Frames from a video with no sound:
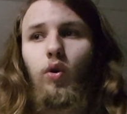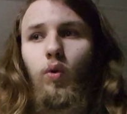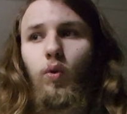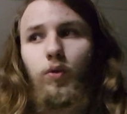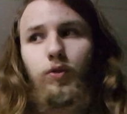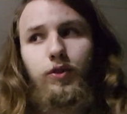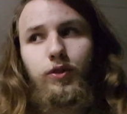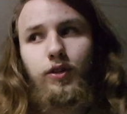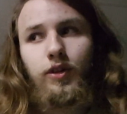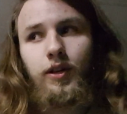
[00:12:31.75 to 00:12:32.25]

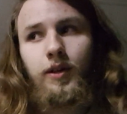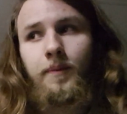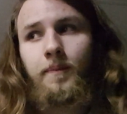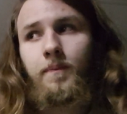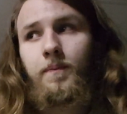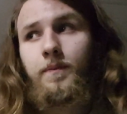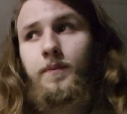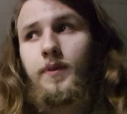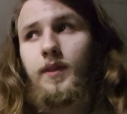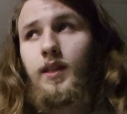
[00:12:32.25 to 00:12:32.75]
or
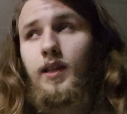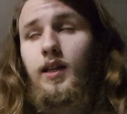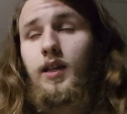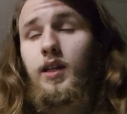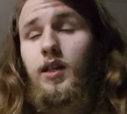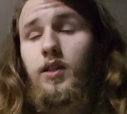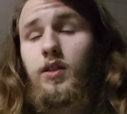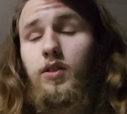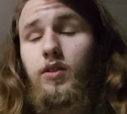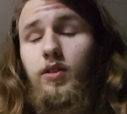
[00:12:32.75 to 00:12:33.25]

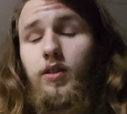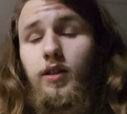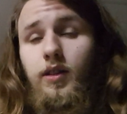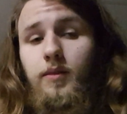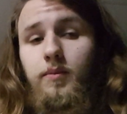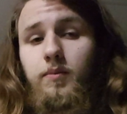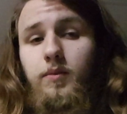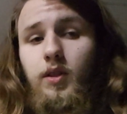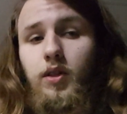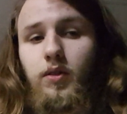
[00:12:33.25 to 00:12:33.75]
a